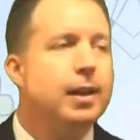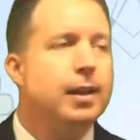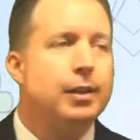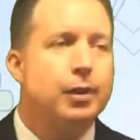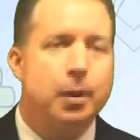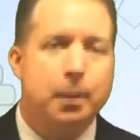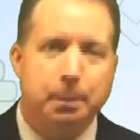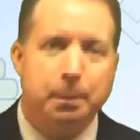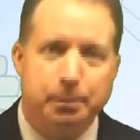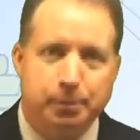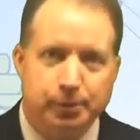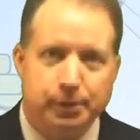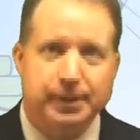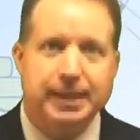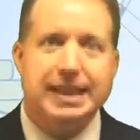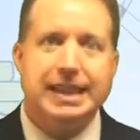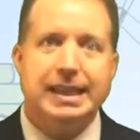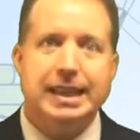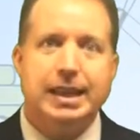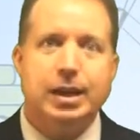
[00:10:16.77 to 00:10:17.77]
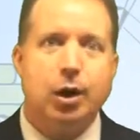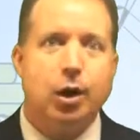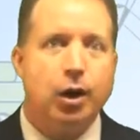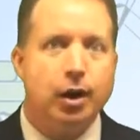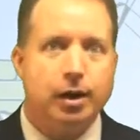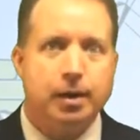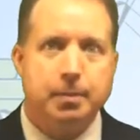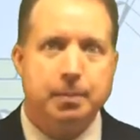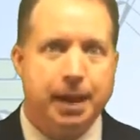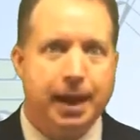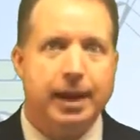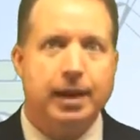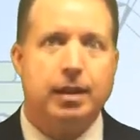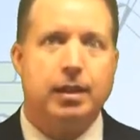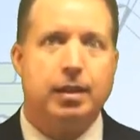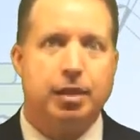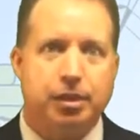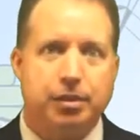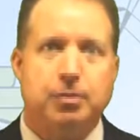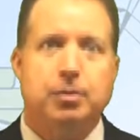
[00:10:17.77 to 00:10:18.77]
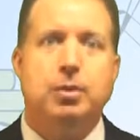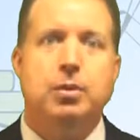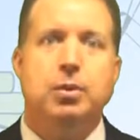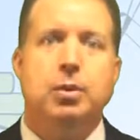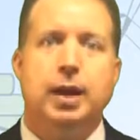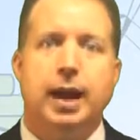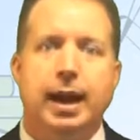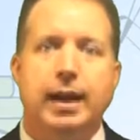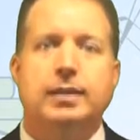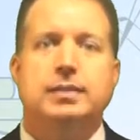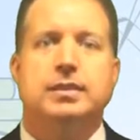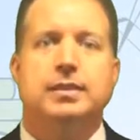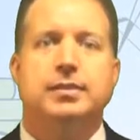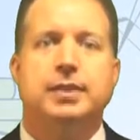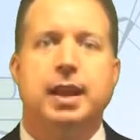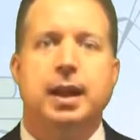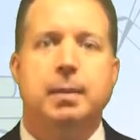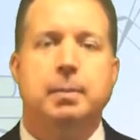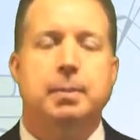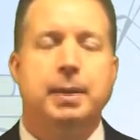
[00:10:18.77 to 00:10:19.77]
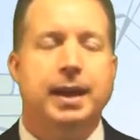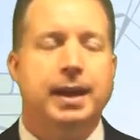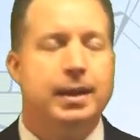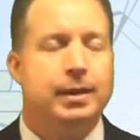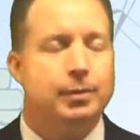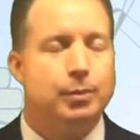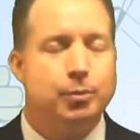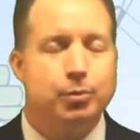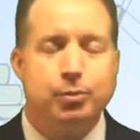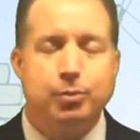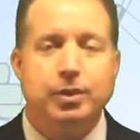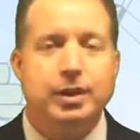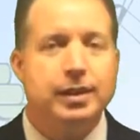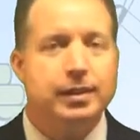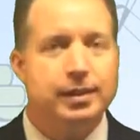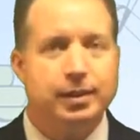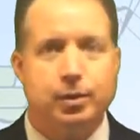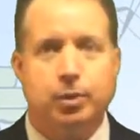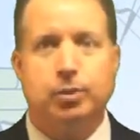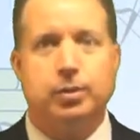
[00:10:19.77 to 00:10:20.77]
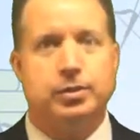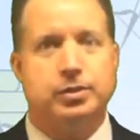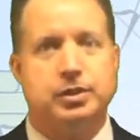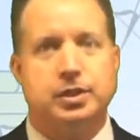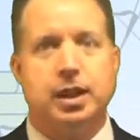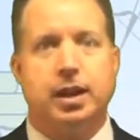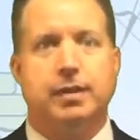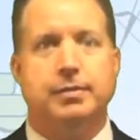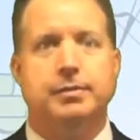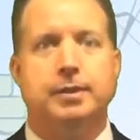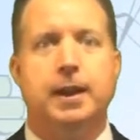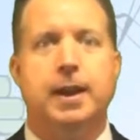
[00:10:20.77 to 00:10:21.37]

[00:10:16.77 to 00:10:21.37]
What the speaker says: completely automatic through Active Campaign. Really cool stuff.